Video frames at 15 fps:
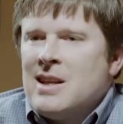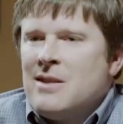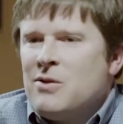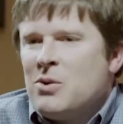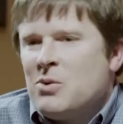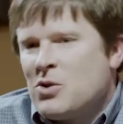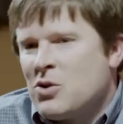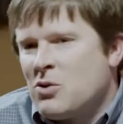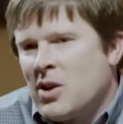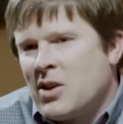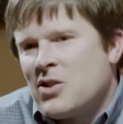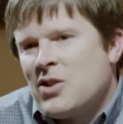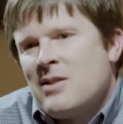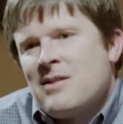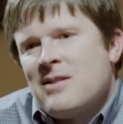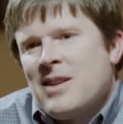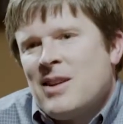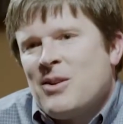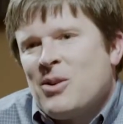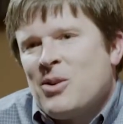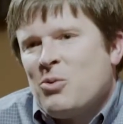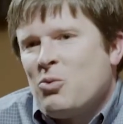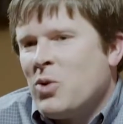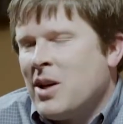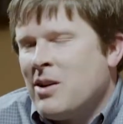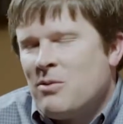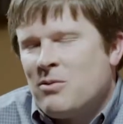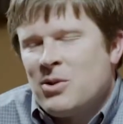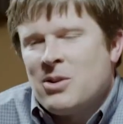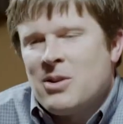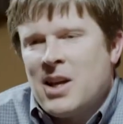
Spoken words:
give you instructions that are way over your